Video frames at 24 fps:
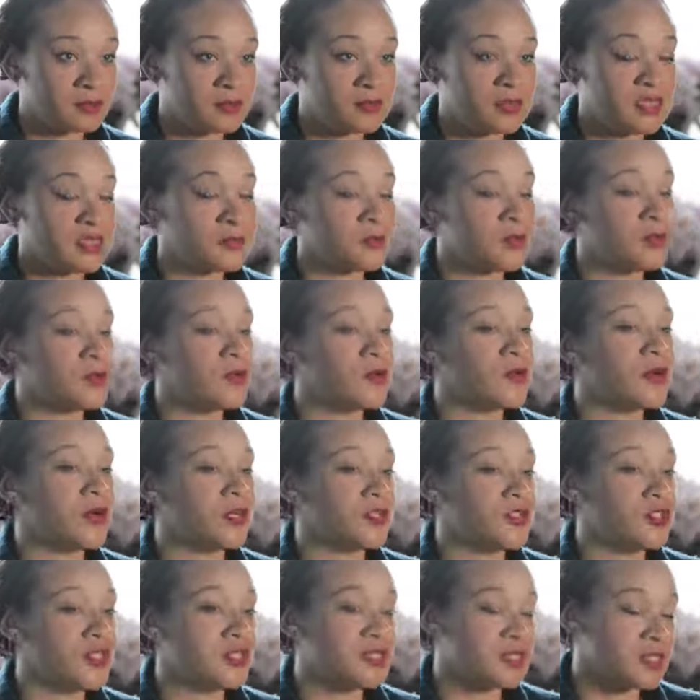These people are
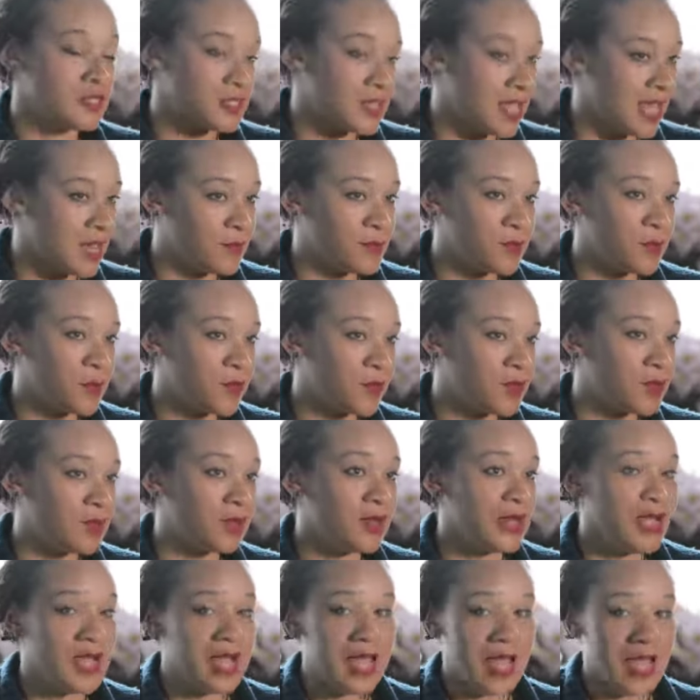just as
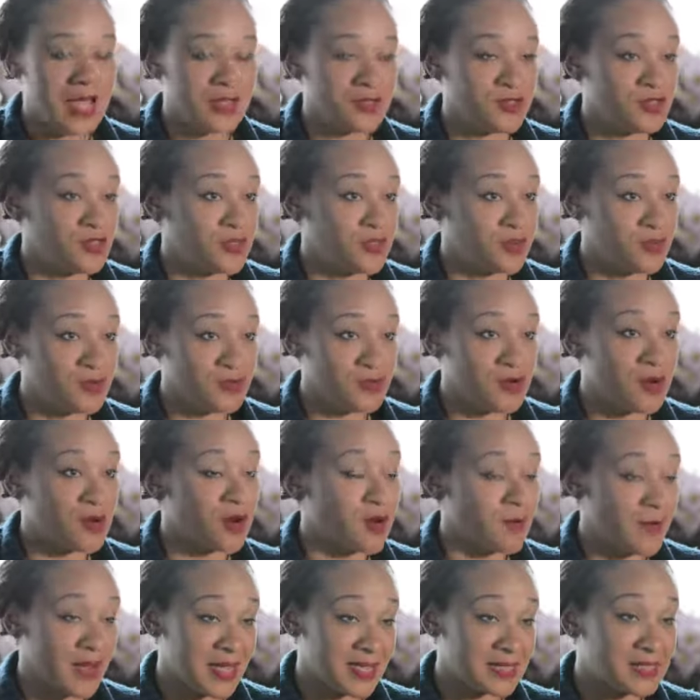capable as you
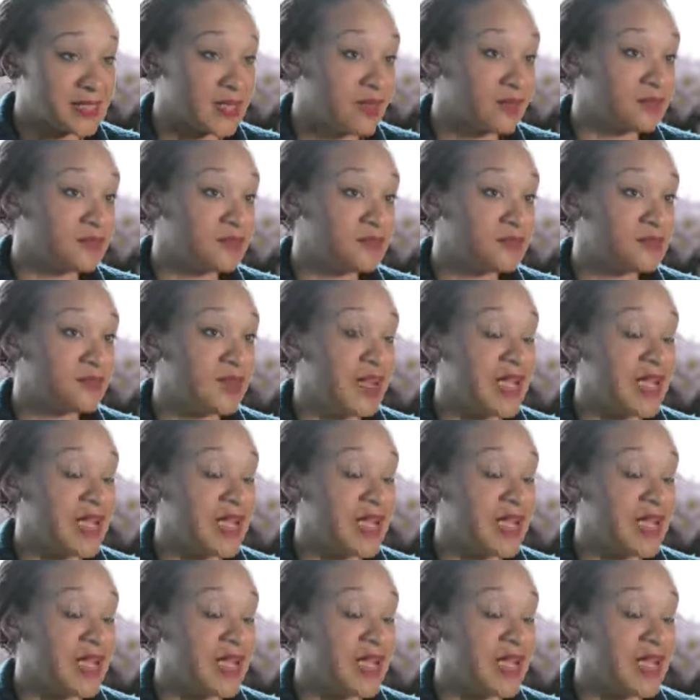or myself.